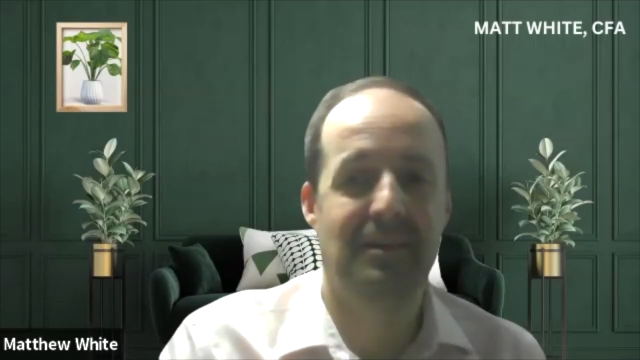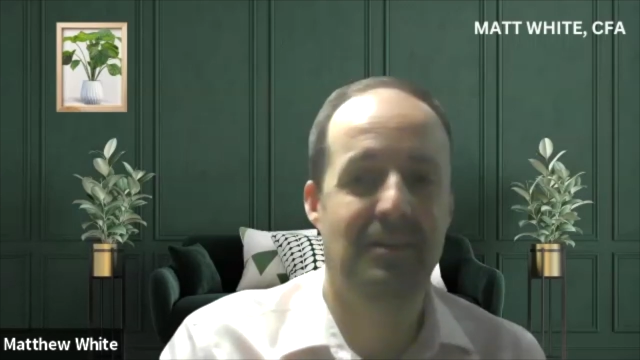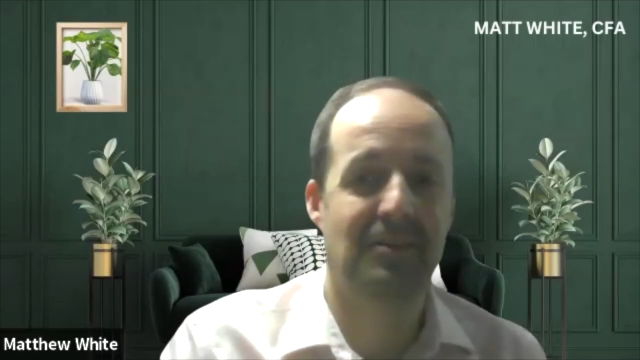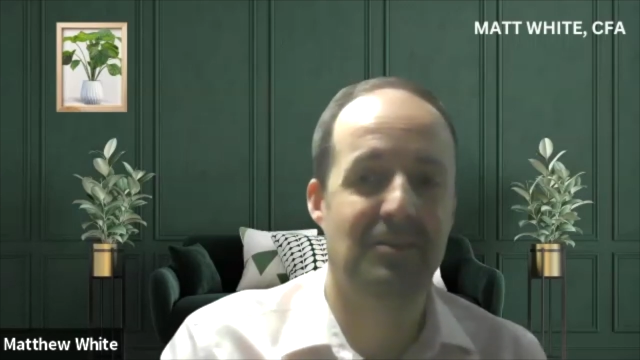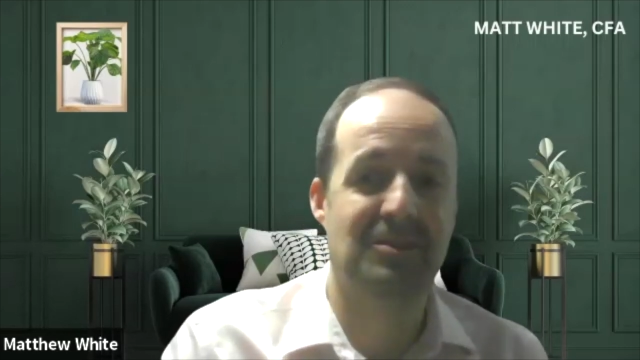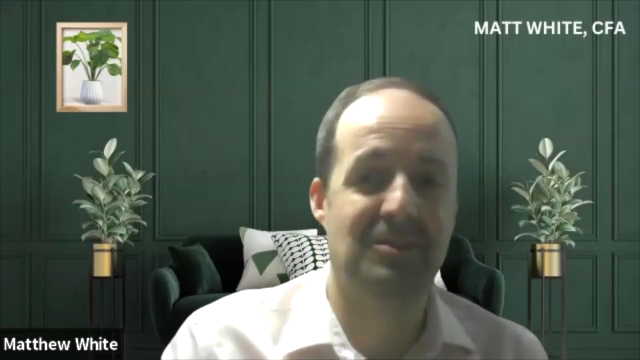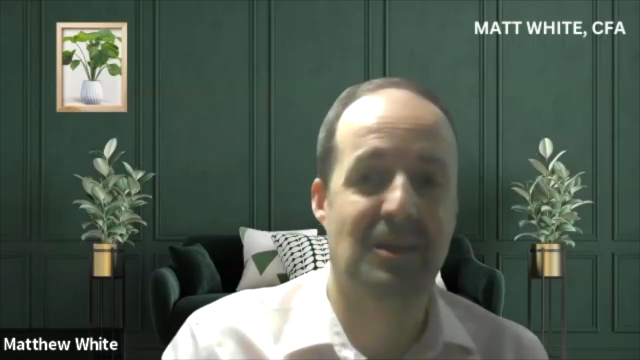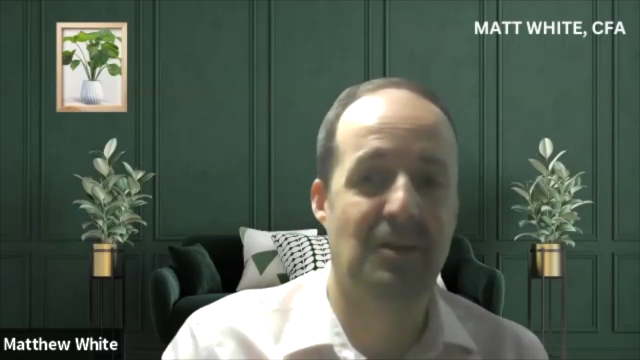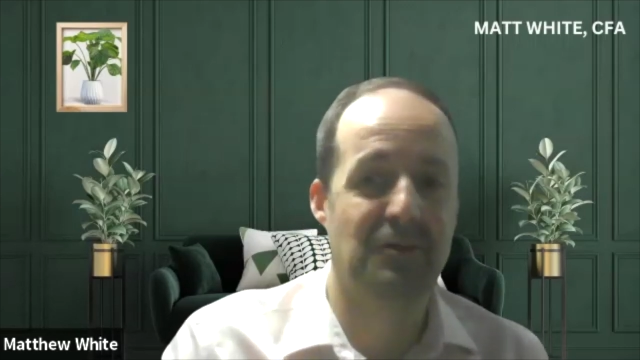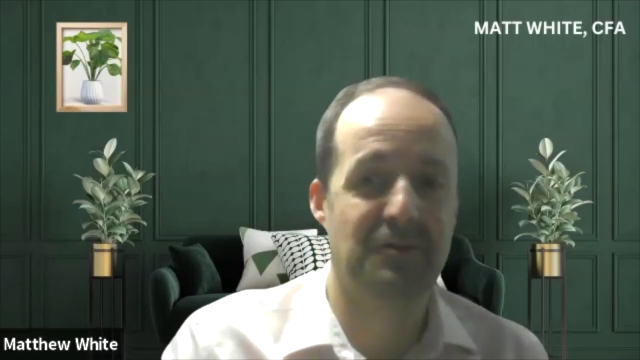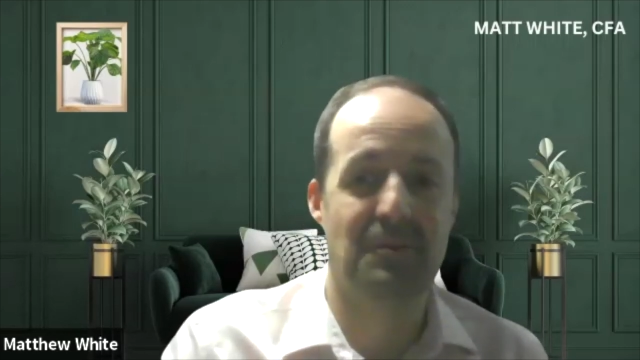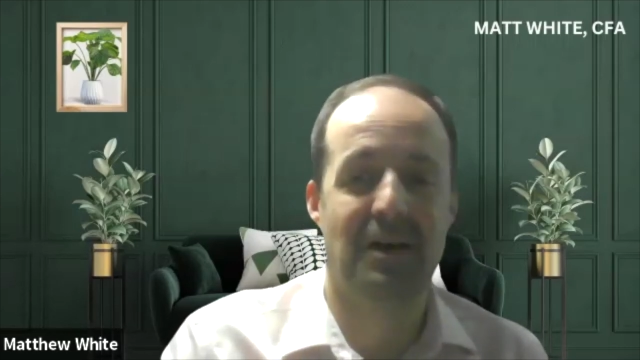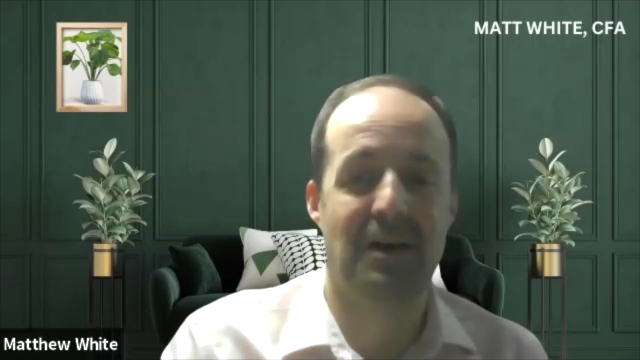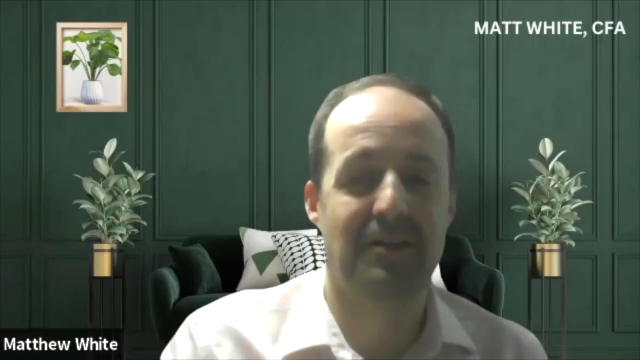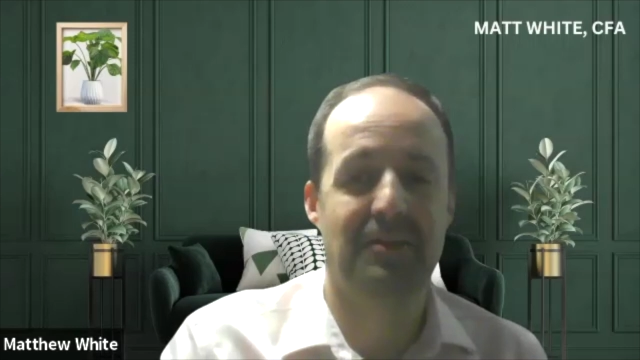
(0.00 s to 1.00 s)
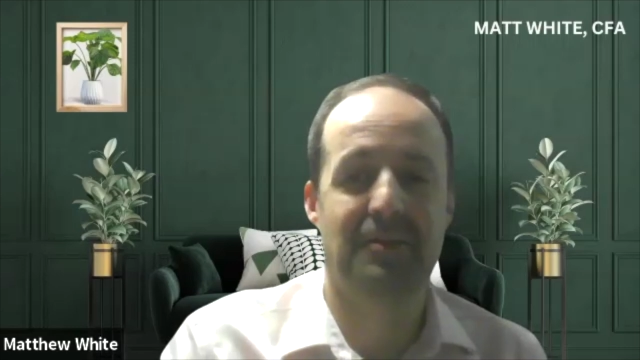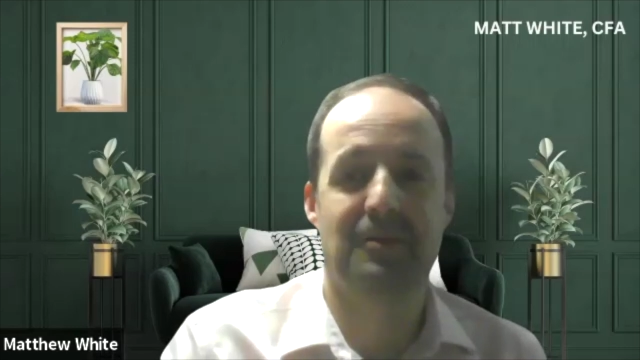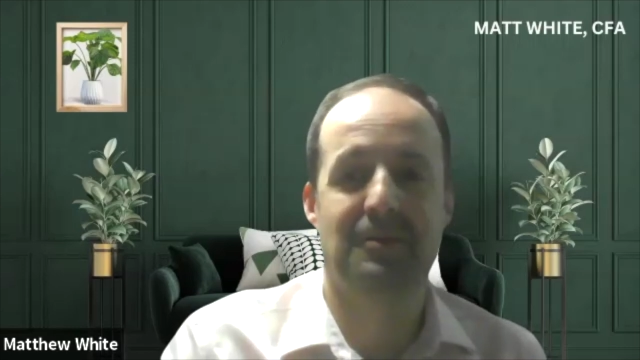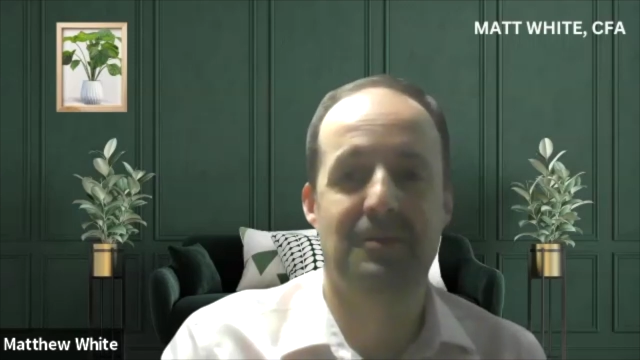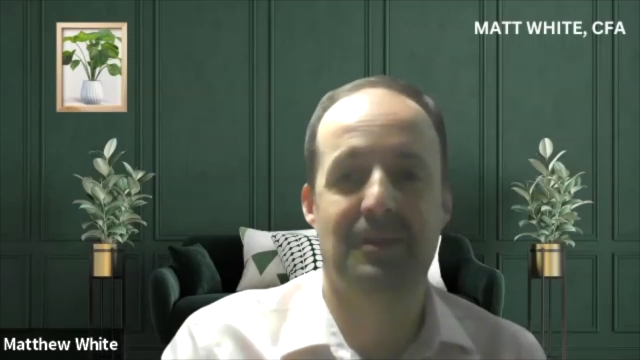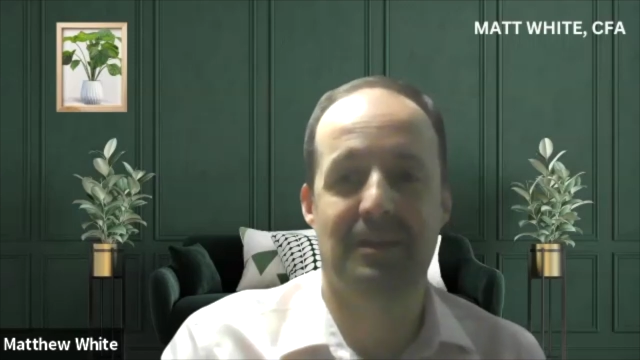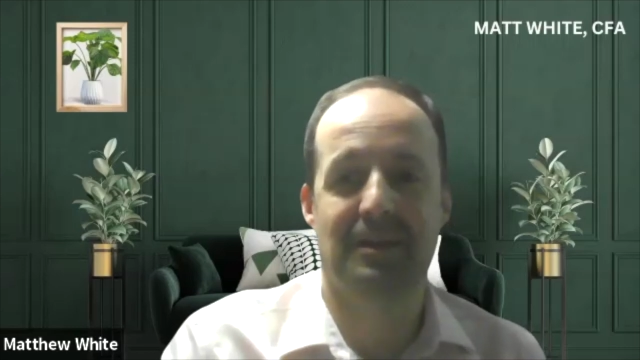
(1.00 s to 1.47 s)
your sales
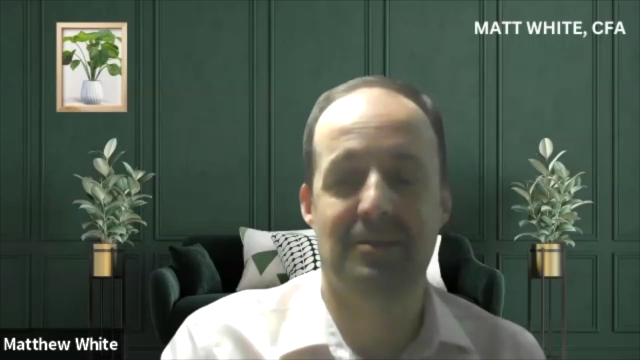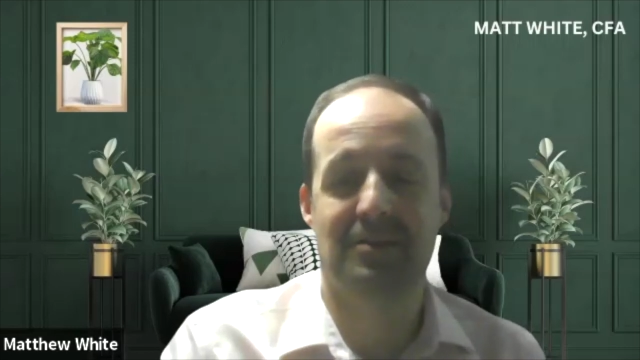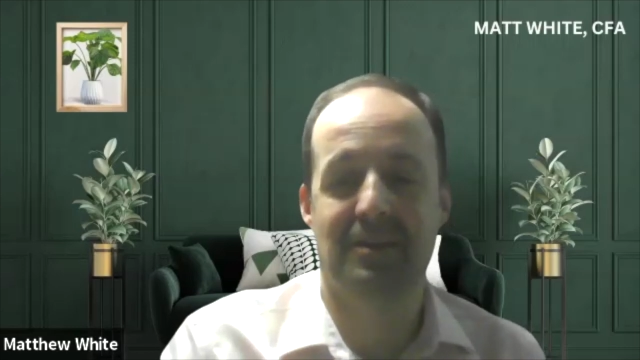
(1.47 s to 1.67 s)
model,